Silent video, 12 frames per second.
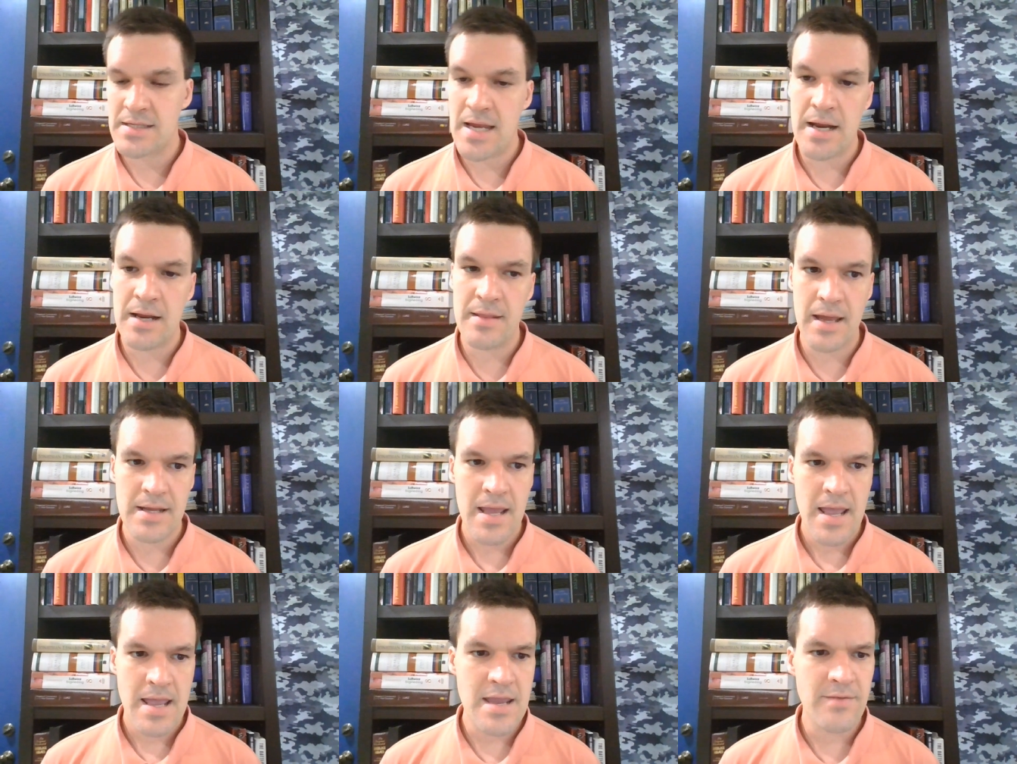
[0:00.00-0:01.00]
saying that
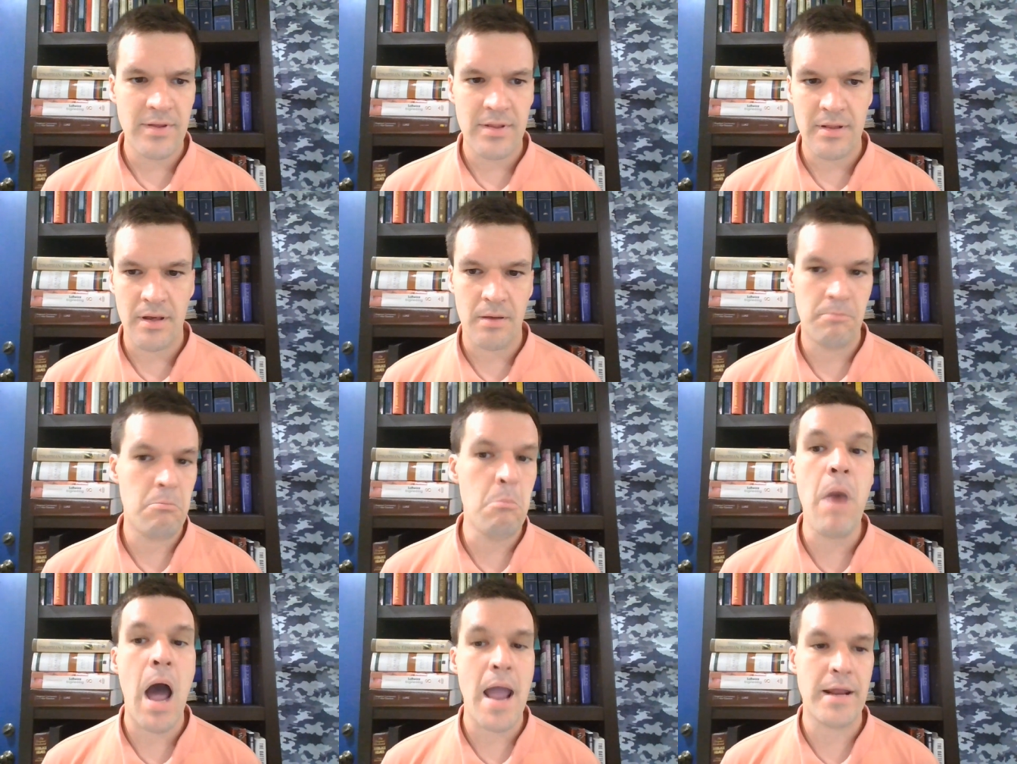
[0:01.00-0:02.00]
even the
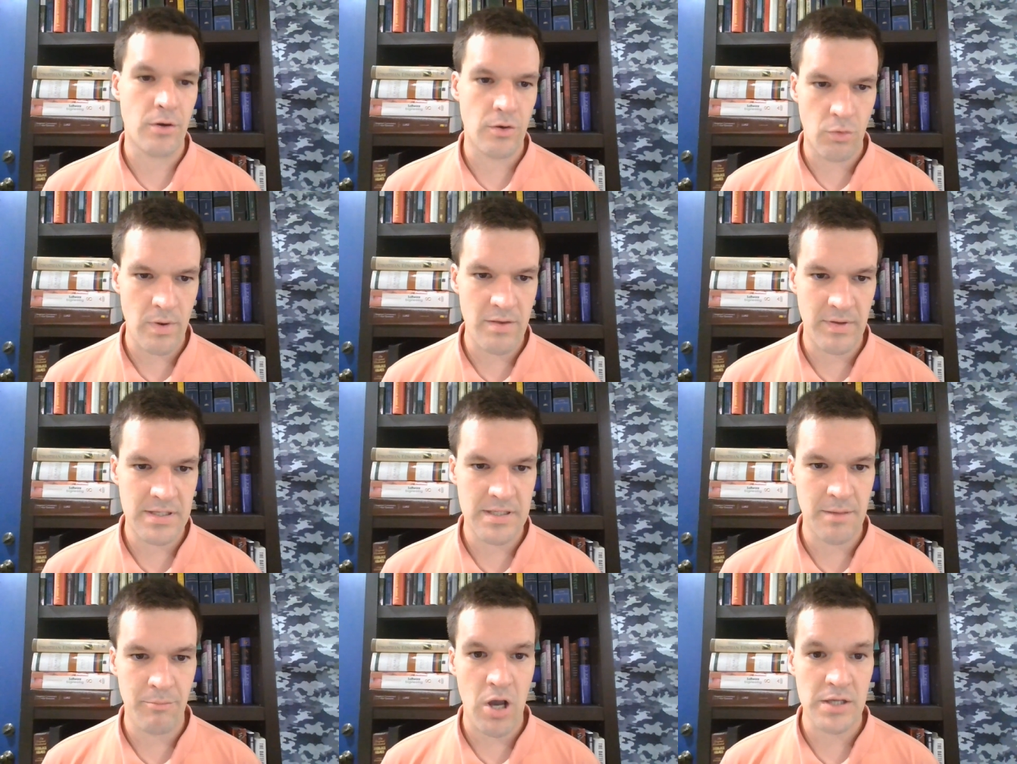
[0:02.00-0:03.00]
minor grievance
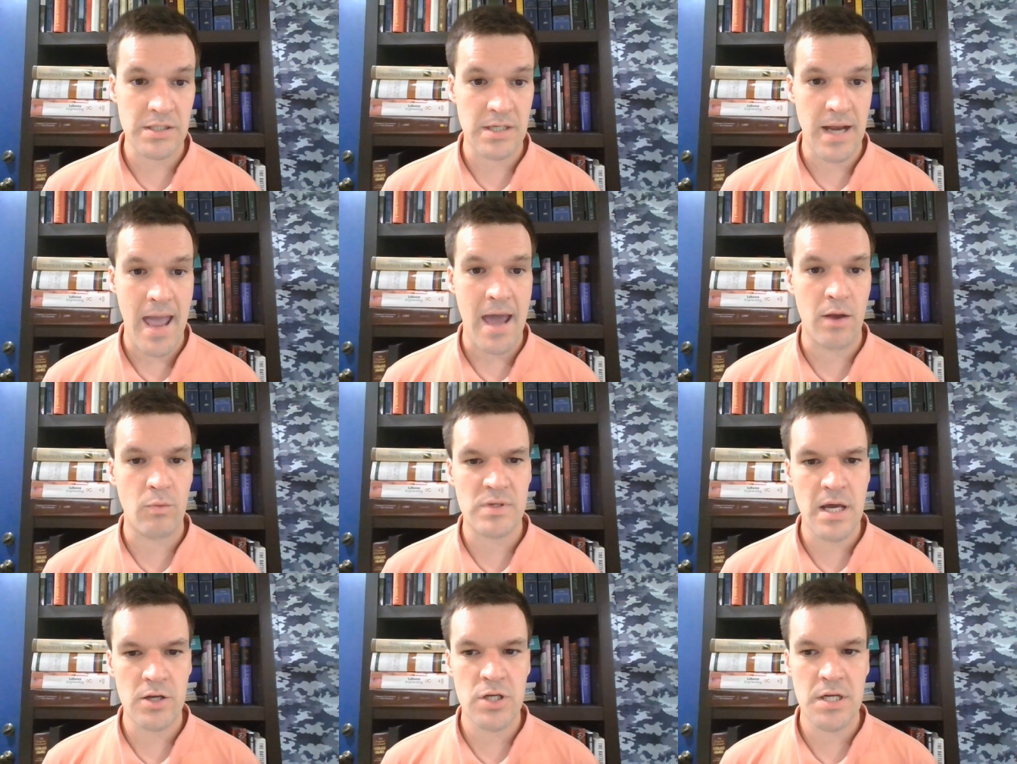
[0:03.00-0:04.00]
that Boston had was
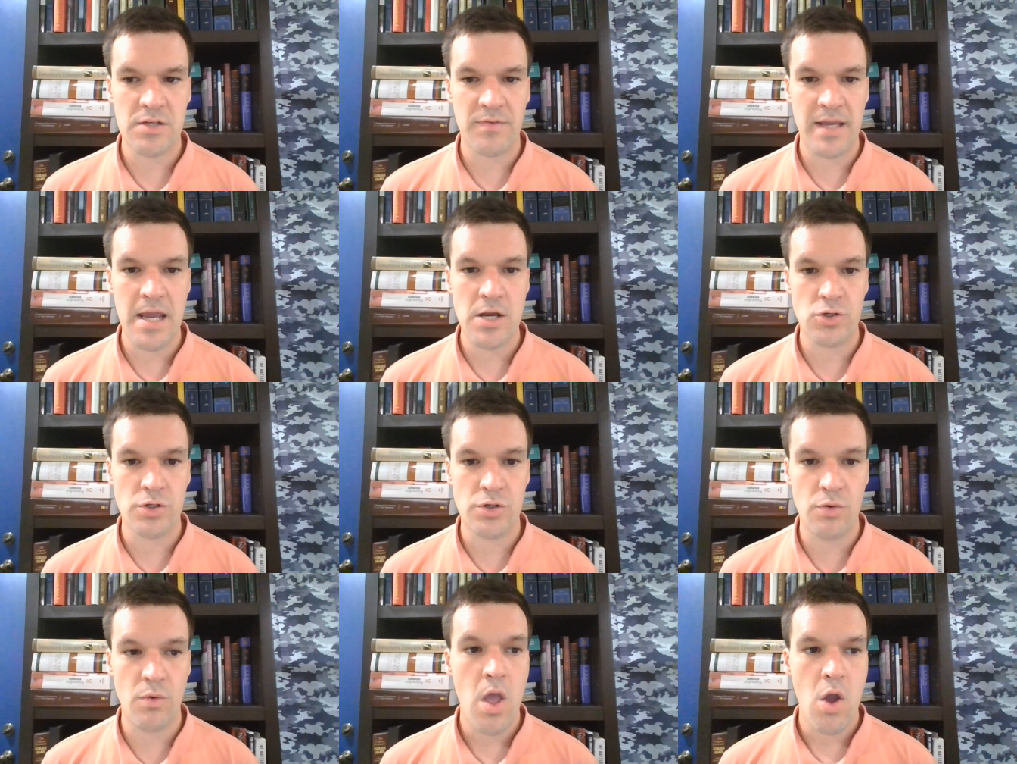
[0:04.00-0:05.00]
not justification
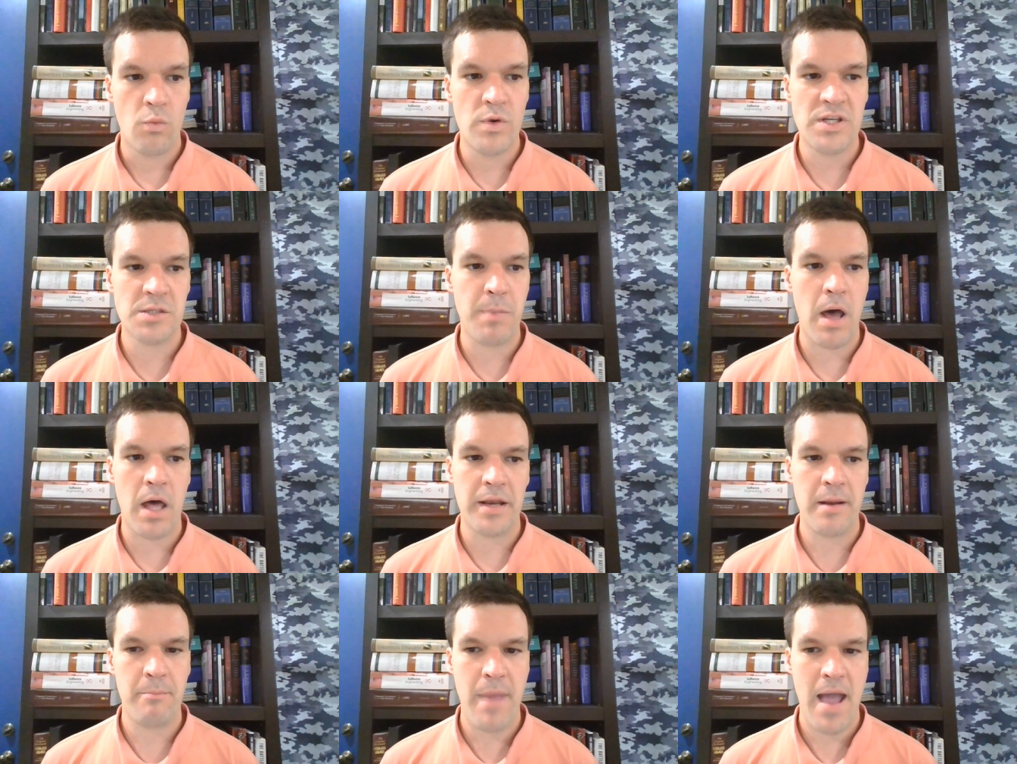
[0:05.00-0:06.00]
to respond
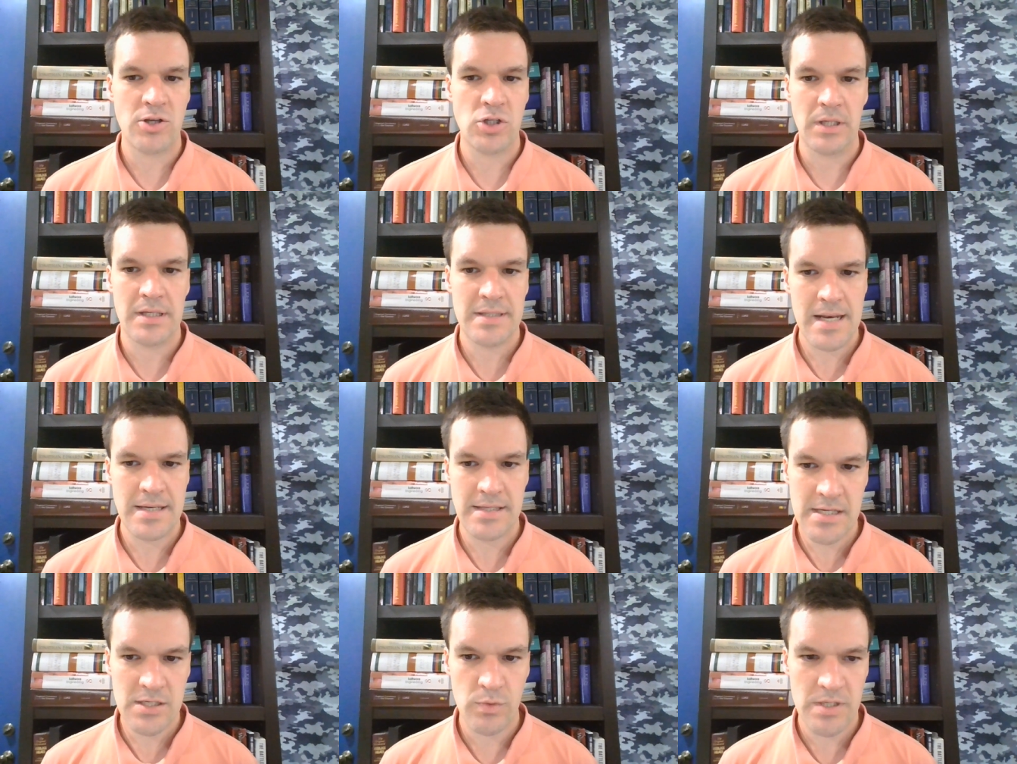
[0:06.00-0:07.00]
in a petulant and
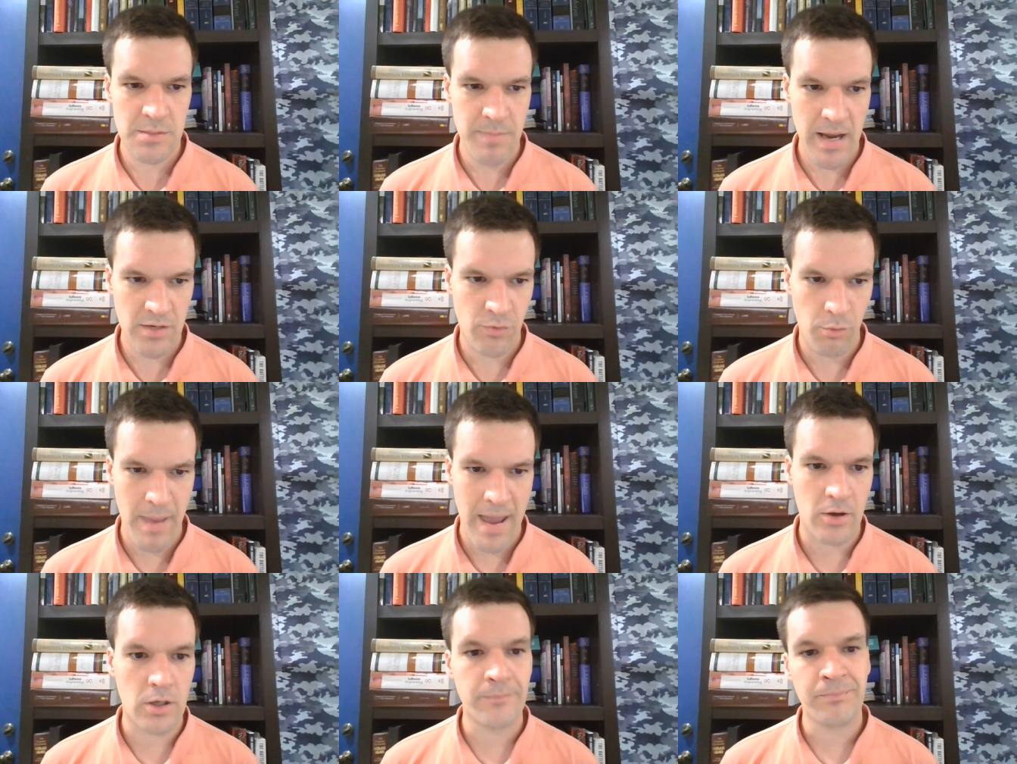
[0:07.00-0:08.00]
disrespectful
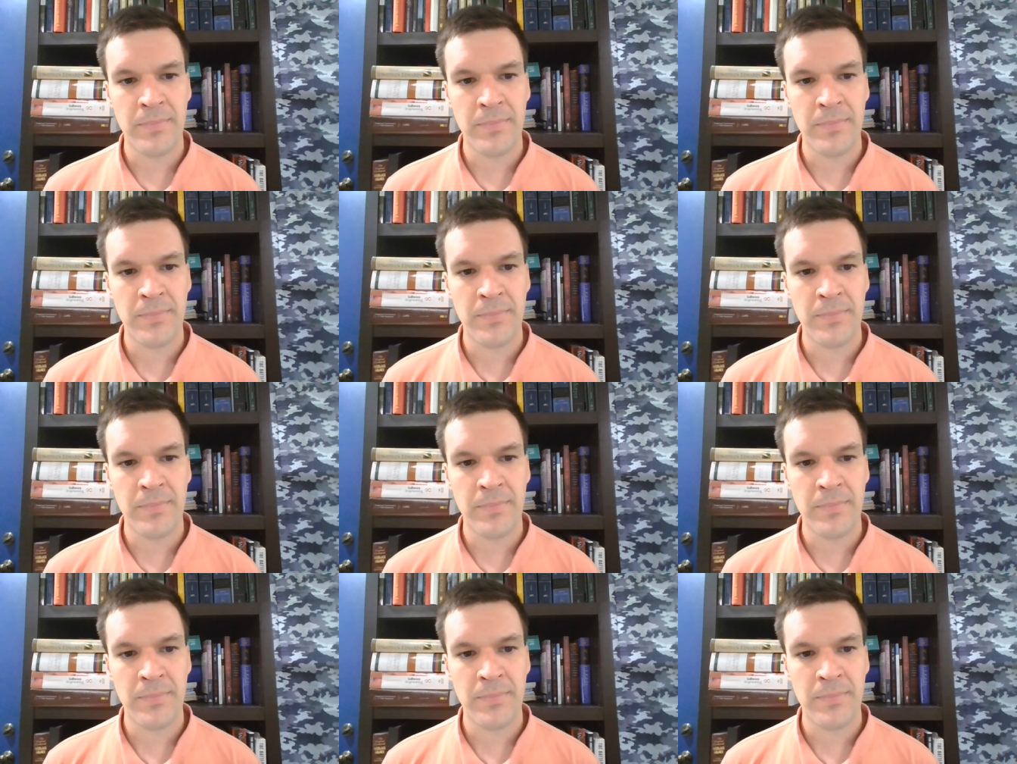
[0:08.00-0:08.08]
manner.